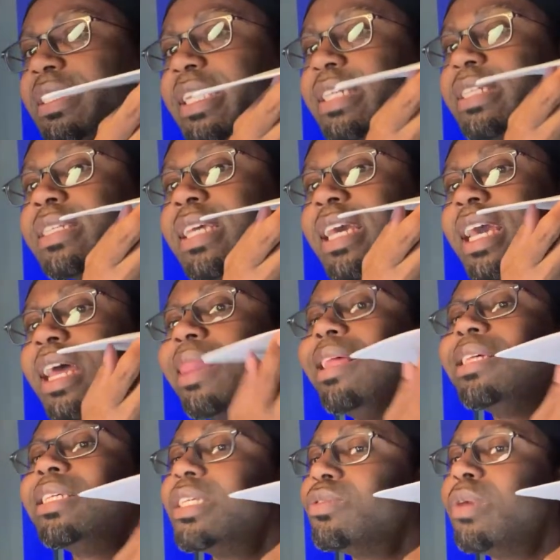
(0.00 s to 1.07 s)
is?
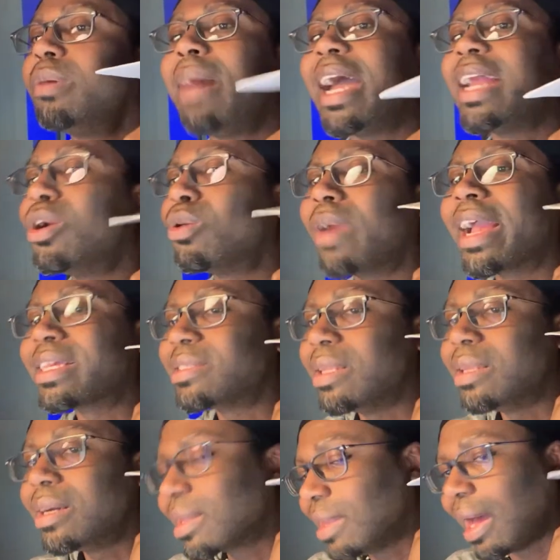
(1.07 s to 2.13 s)
This is what my directs
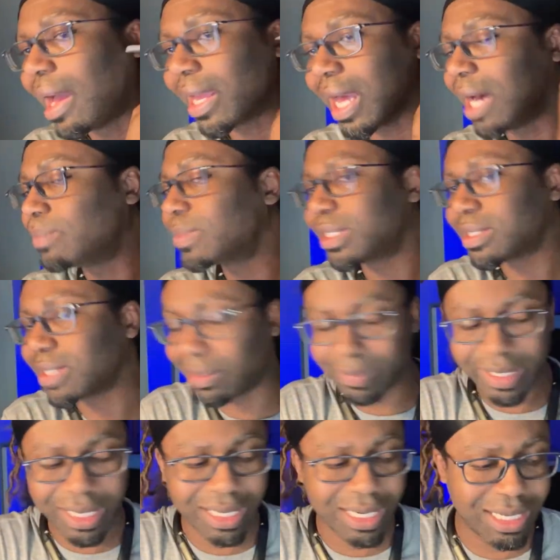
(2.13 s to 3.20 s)
look like. I'm
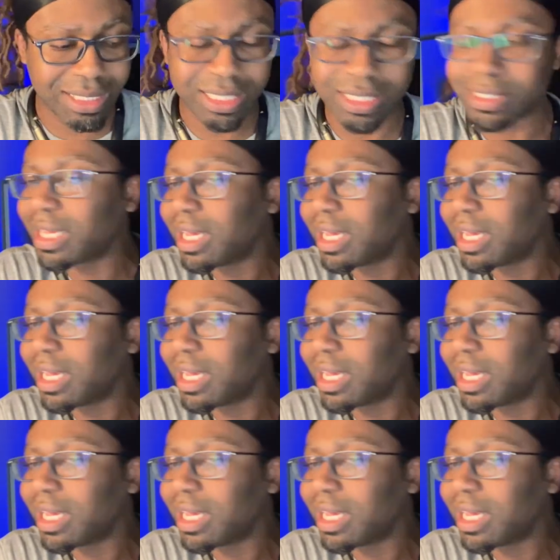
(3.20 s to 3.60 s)
being honest.